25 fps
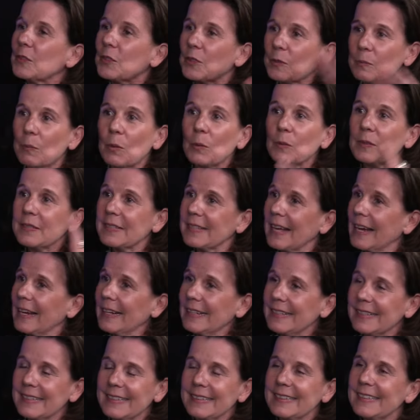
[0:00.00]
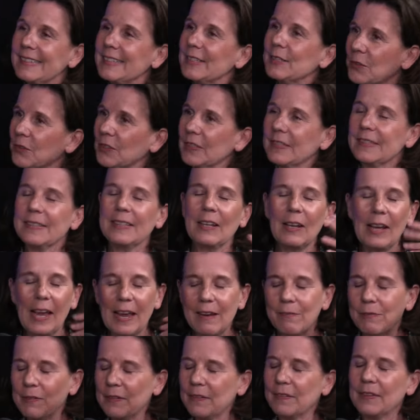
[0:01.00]
small sizes, just
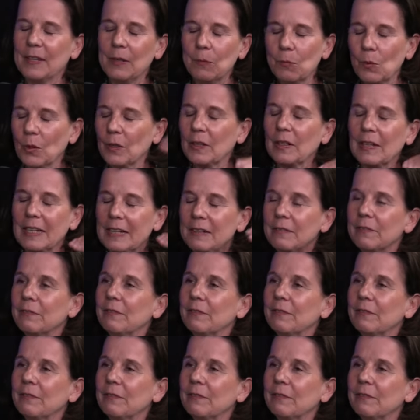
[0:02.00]
everything what can